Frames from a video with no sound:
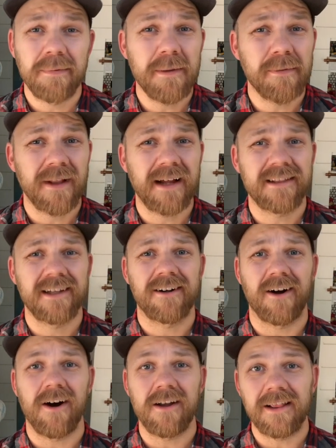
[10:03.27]
people out
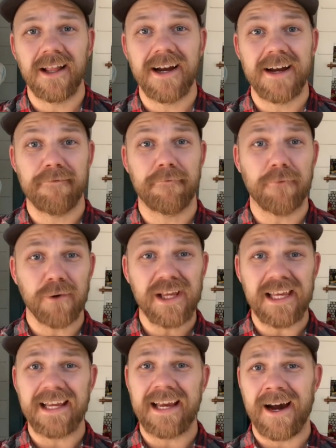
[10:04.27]
there online
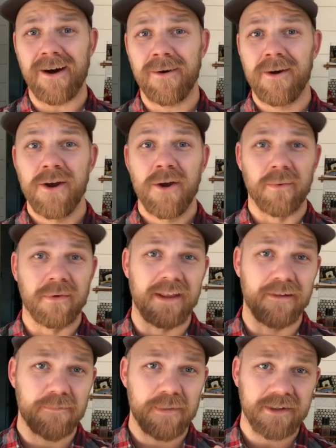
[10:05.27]
freaking out when
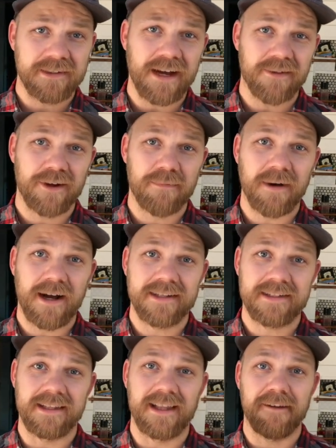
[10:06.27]
they've built out their
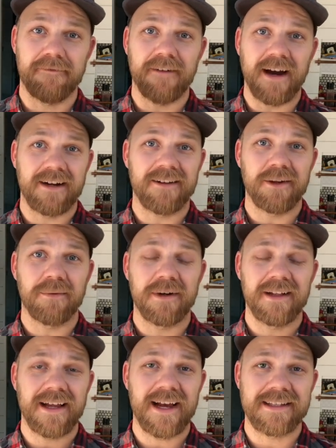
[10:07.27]
bus and they finally
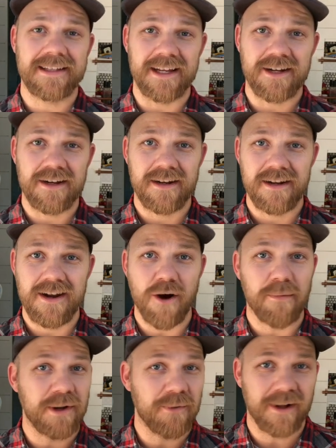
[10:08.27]
realize that
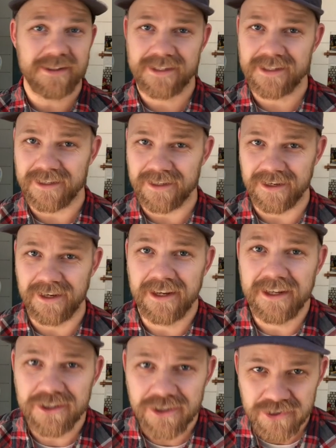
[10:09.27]
nobody wants to
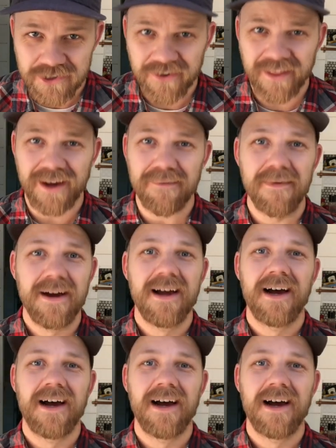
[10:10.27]
insure them.